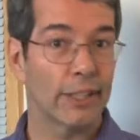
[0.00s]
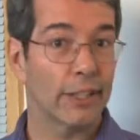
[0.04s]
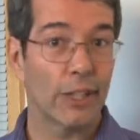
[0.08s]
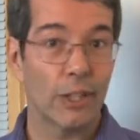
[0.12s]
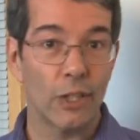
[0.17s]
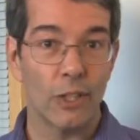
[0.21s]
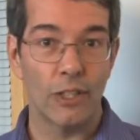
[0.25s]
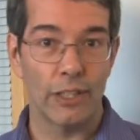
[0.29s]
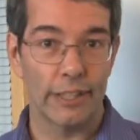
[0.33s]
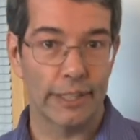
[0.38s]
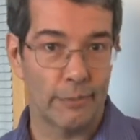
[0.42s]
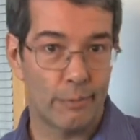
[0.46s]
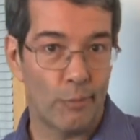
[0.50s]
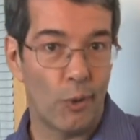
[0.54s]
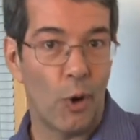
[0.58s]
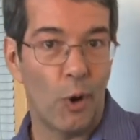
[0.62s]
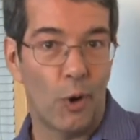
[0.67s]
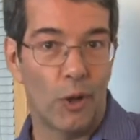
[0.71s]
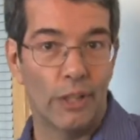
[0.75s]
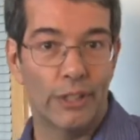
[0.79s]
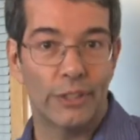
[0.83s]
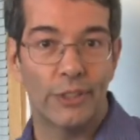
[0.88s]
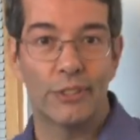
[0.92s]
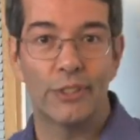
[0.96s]
a girl, the
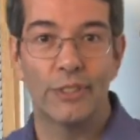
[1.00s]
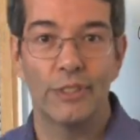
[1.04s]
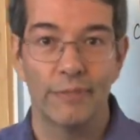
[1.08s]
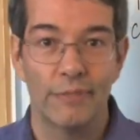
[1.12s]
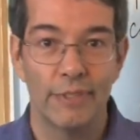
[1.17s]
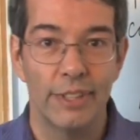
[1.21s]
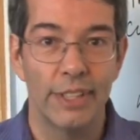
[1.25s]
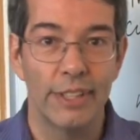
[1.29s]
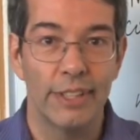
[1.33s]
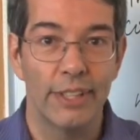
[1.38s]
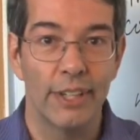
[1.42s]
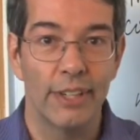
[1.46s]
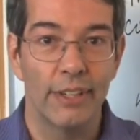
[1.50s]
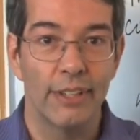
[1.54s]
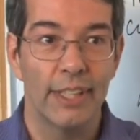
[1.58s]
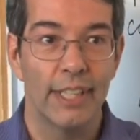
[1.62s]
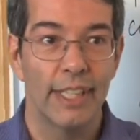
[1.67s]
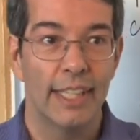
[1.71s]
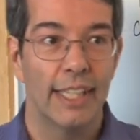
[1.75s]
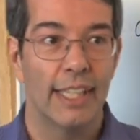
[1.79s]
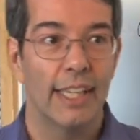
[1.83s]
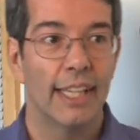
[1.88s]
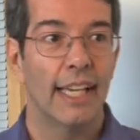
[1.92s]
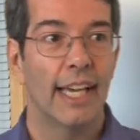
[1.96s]
ball,
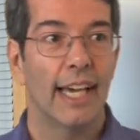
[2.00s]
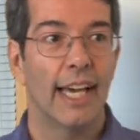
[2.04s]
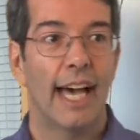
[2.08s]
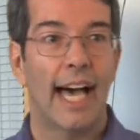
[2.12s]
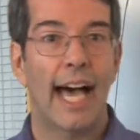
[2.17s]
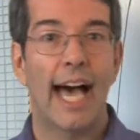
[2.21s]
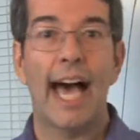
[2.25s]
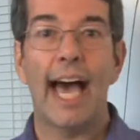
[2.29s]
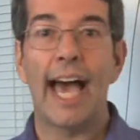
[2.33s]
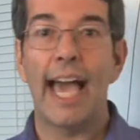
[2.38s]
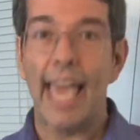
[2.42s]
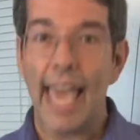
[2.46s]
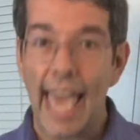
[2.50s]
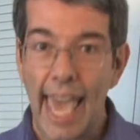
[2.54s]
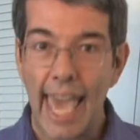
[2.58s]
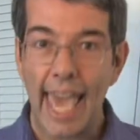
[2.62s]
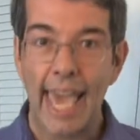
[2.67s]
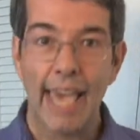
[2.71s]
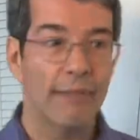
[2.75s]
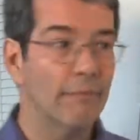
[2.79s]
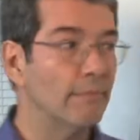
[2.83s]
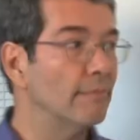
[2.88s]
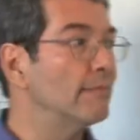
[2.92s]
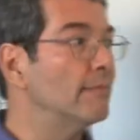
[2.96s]
I
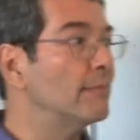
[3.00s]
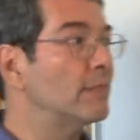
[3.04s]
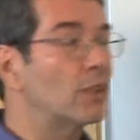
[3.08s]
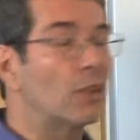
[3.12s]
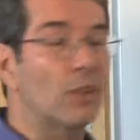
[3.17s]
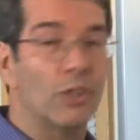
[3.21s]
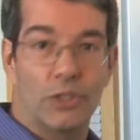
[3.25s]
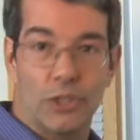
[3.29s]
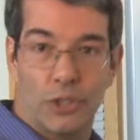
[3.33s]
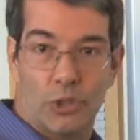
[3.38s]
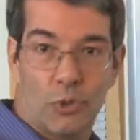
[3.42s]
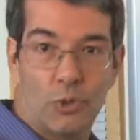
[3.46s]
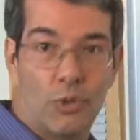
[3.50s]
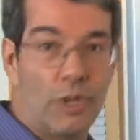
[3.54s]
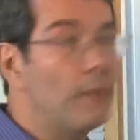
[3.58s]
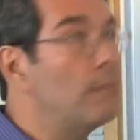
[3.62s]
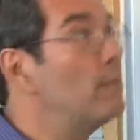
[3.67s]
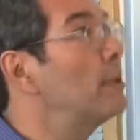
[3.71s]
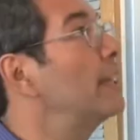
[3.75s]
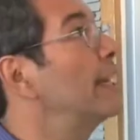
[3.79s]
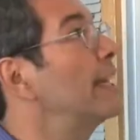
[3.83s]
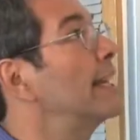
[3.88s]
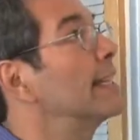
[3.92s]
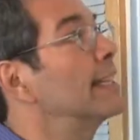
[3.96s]
am
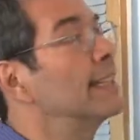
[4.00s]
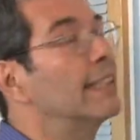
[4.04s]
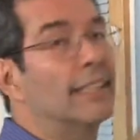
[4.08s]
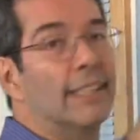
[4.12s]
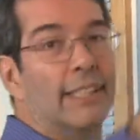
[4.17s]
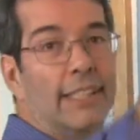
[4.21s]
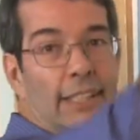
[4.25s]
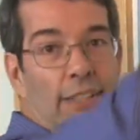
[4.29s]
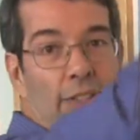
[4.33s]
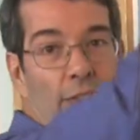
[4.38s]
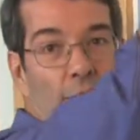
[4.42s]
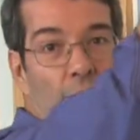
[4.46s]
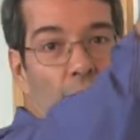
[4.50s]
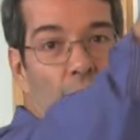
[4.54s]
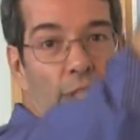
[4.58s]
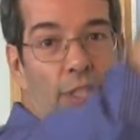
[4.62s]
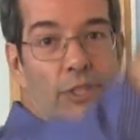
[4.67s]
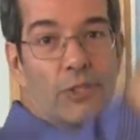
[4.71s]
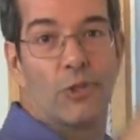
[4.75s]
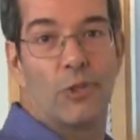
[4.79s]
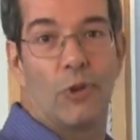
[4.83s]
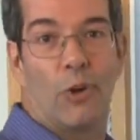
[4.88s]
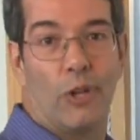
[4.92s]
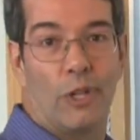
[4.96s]
contributing to
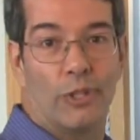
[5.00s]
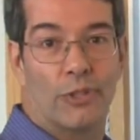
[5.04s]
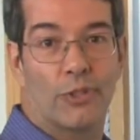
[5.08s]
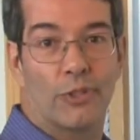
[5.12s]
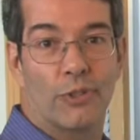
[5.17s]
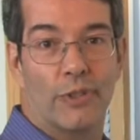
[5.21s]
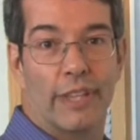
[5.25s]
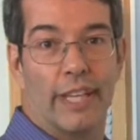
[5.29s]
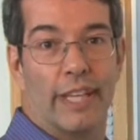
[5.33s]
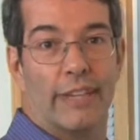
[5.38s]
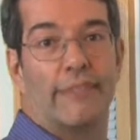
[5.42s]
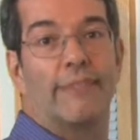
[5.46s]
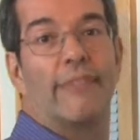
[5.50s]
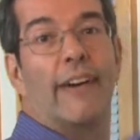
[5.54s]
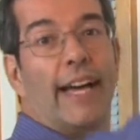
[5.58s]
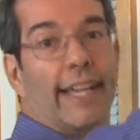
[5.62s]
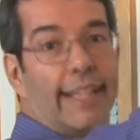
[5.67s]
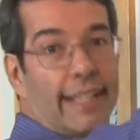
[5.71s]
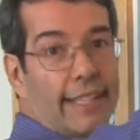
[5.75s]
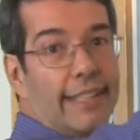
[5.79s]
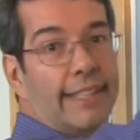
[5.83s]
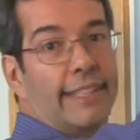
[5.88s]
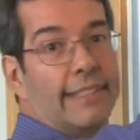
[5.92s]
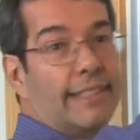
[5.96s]
this culture that
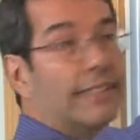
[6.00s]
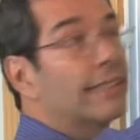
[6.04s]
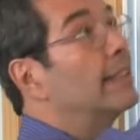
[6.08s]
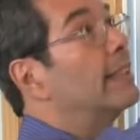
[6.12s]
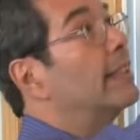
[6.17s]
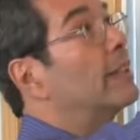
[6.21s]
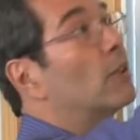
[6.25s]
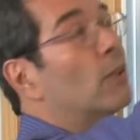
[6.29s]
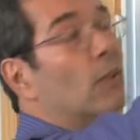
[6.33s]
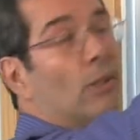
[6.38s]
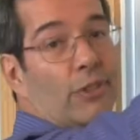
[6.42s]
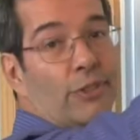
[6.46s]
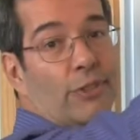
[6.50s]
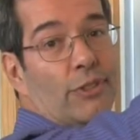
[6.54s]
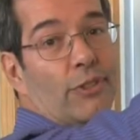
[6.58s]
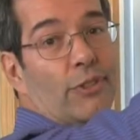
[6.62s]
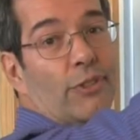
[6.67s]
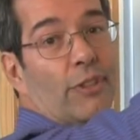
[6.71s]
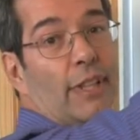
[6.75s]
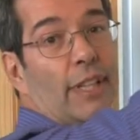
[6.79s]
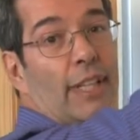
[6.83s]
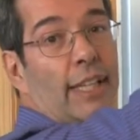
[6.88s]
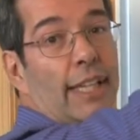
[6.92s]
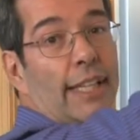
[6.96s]
finally is the
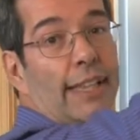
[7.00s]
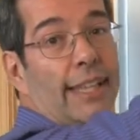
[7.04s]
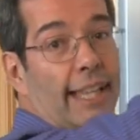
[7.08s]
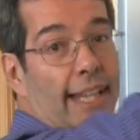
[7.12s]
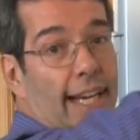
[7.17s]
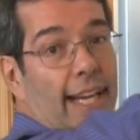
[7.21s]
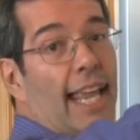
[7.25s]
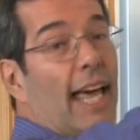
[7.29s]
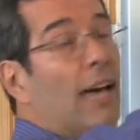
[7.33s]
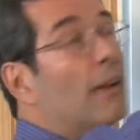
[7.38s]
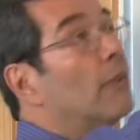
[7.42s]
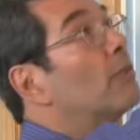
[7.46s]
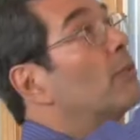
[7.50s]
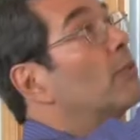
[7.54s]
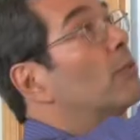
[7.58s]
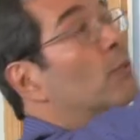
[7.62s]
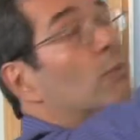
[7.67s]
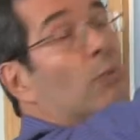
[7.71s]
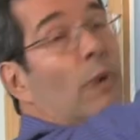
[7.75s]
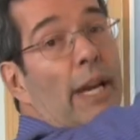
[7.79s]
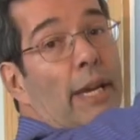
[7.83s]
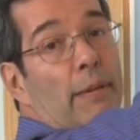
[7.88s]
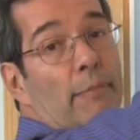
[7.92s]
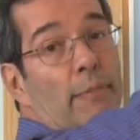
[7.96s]
culture that allows to
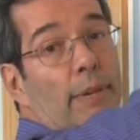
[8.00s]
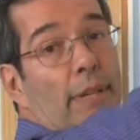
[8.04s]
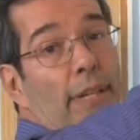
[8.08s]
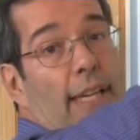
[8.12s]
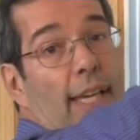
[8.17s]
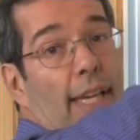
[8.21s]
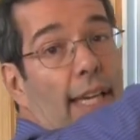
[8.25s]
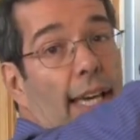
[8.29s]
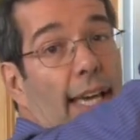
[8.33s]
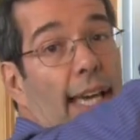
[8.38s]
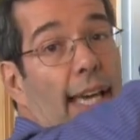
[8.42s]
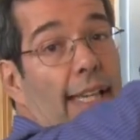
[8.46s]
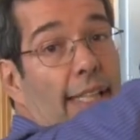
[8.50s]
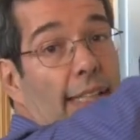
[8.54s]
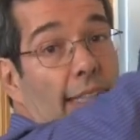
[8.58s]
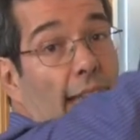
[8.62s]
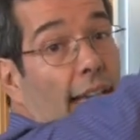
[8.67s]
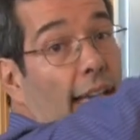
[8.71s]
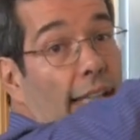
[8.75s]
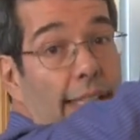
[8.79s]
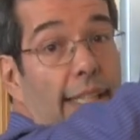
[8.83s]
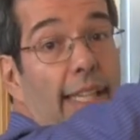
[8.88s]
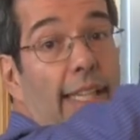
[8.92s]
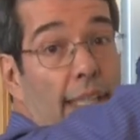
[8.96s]
rape
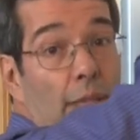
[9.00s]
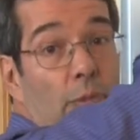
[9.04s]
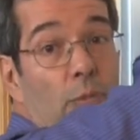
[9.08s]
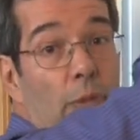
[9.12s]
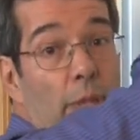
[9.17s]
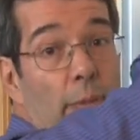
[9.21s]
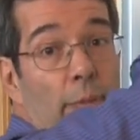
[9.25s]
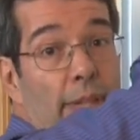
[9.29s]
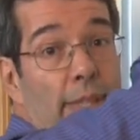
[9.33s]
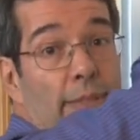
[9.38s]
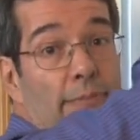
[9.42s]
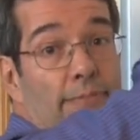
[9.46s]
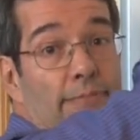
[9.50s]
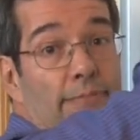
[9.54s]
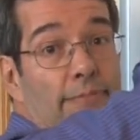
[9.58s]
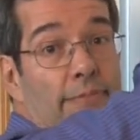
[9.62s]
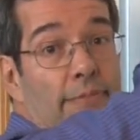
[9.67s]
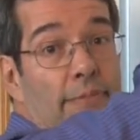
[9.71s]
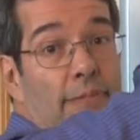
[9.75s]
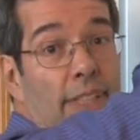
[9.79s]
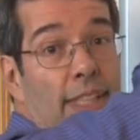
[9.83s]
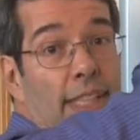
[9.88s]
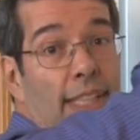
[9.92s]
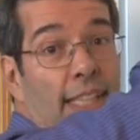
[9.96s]
and kill women."
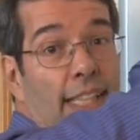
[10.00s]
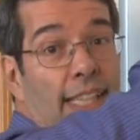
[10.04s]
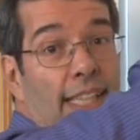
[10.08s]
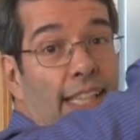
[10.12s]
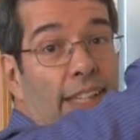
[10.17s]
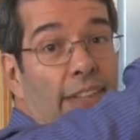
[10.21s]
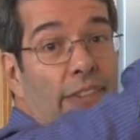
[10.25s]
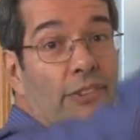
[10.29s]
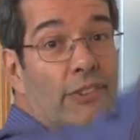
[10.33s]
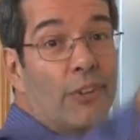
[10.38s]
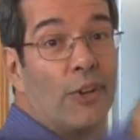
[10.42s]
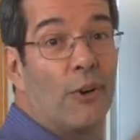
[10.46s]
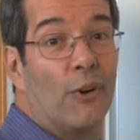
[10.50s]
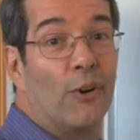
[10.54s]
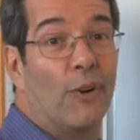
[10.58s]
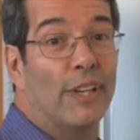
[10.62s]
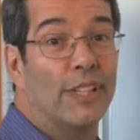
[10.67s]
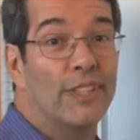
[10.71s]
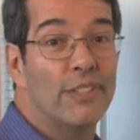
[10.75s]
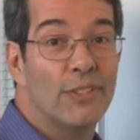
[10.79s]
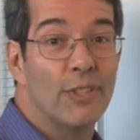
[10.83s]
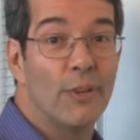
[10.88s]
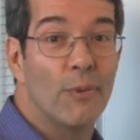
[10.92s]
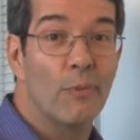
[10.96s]
So
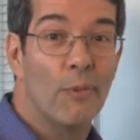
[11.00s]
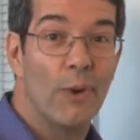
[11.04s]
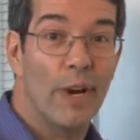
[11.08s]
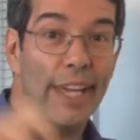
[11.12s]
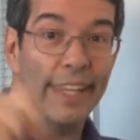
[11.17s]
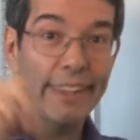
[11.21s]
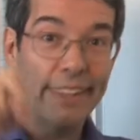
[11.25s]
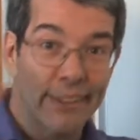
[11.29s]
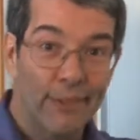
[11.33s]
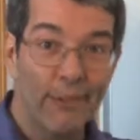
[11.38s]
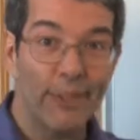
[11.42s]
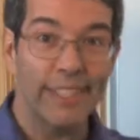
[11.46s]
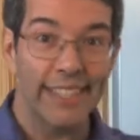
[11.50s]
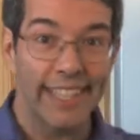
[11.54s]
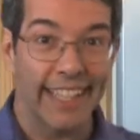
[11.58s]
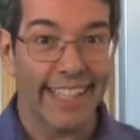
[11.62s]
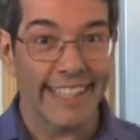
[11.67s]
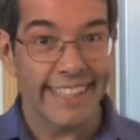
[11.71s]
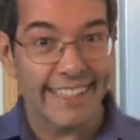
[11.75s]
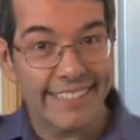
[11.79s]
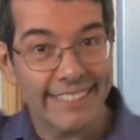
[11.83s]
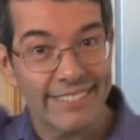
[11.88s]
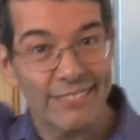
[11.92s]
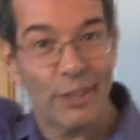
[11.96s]
in some way there was
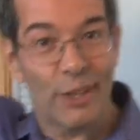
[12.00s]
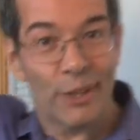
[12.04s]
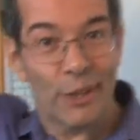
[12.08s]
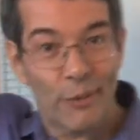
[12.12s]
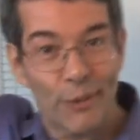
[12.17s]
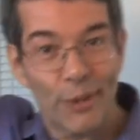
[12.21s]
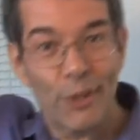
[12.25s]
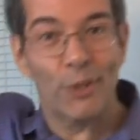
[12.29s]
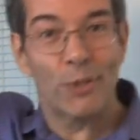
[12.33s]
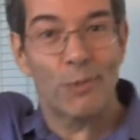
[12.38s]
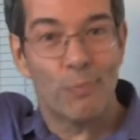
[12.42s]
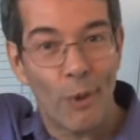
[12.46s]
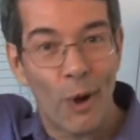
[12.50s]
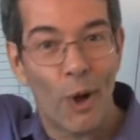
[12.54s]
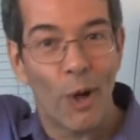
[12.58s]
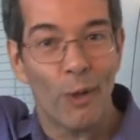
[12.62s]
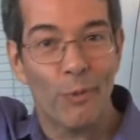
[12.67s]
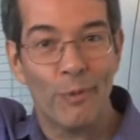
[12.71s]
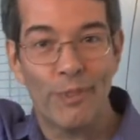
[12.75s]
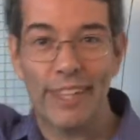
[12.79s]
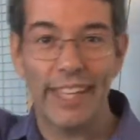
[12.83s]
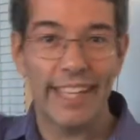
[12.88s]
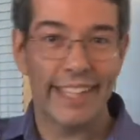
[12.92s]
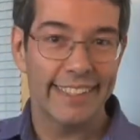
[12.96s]
like one of those
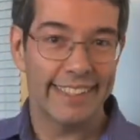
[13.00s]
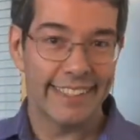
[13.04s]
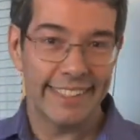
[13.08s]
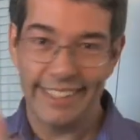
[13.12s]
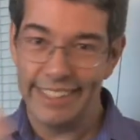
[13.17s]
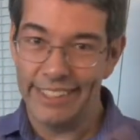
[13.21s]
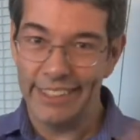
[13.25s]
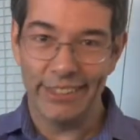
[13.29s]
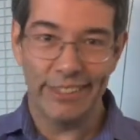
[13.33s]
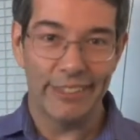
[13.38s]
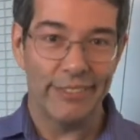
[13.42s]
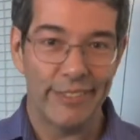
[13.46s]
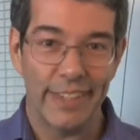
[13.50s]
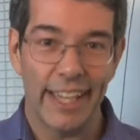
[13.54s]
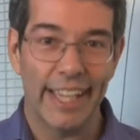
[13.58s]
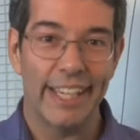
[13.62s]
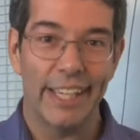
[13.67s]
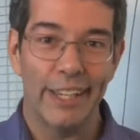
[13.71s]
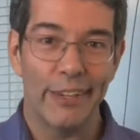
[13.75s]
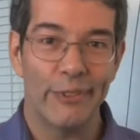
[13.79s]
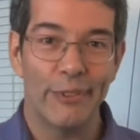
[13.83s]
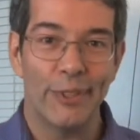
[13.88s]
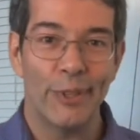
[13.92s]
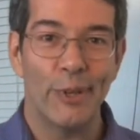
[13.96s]
bulbs that, if
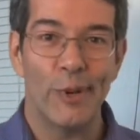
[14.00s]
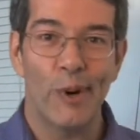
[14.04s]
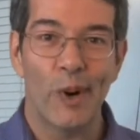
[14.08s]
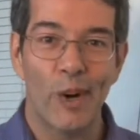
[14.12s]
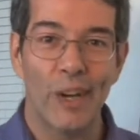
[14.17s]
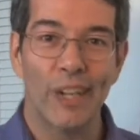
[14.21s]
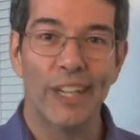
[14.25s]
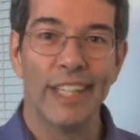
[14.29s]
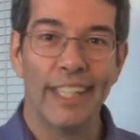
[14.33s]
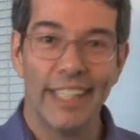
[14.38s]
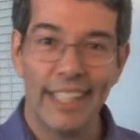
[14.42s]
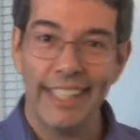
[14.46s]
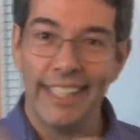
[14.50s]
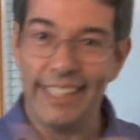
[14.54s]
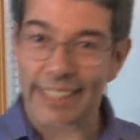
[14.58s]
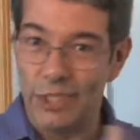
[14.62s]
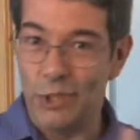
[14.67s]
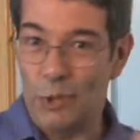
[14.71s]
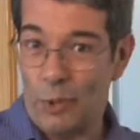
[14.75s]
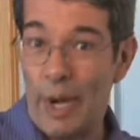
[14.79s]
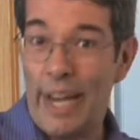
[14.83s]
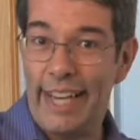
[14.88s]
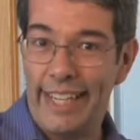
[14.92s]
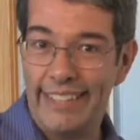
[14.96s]
any of you are
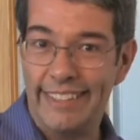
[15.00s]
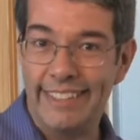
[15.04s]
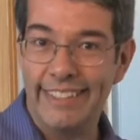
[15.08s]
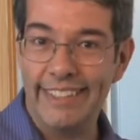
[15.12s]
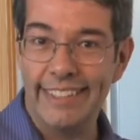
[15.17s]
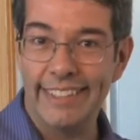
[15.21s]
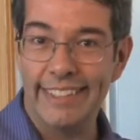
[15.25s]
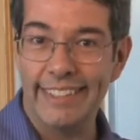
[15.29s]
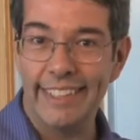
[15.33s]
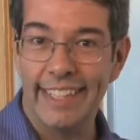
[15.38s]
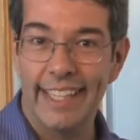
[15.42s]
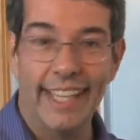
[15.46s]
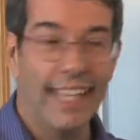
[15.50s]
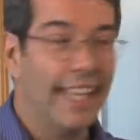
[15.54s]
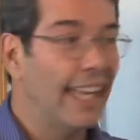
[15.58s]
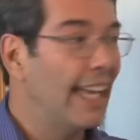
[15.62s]
trainers,